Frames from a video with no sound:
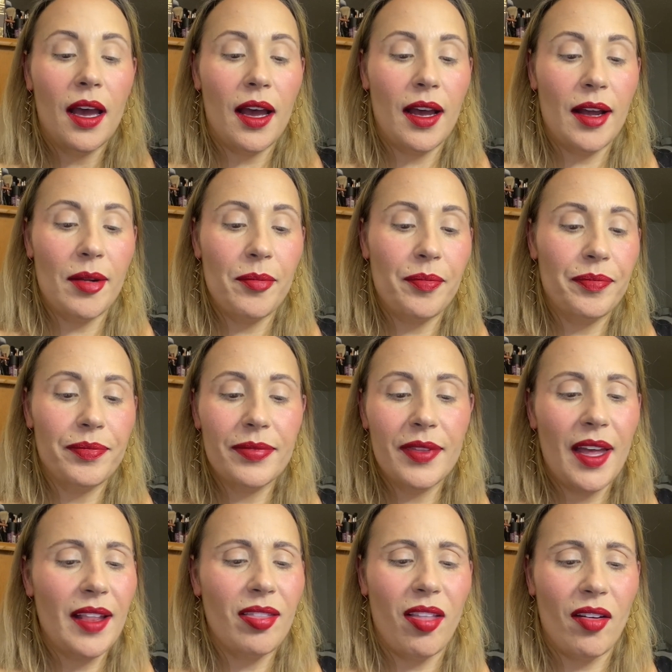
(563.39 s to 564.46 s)
I
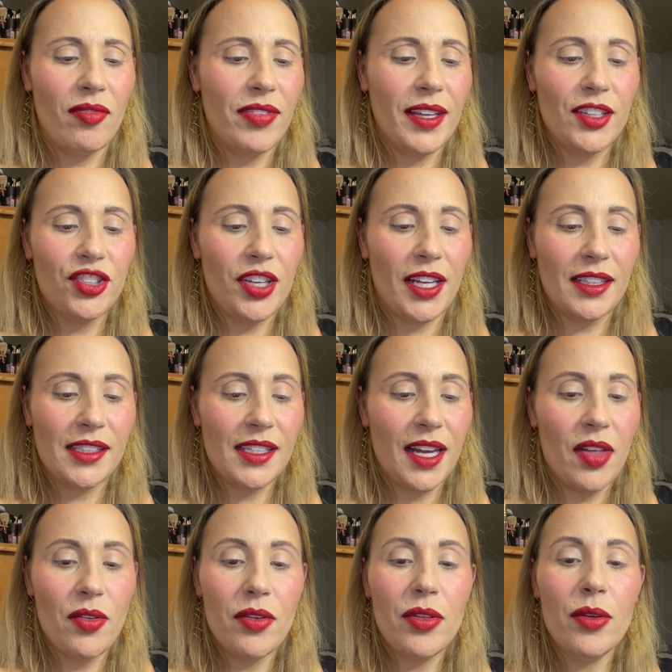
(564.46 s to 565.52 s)
love these shades
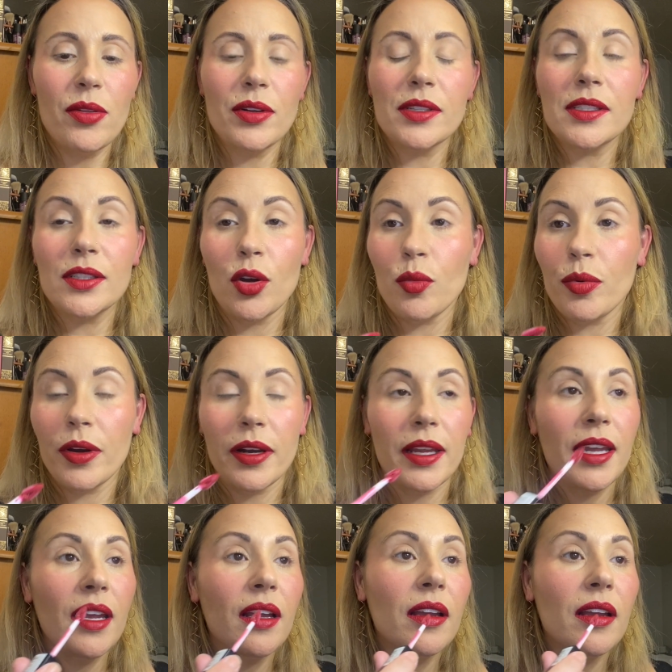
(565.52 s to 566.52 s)
together though. They're so pretty.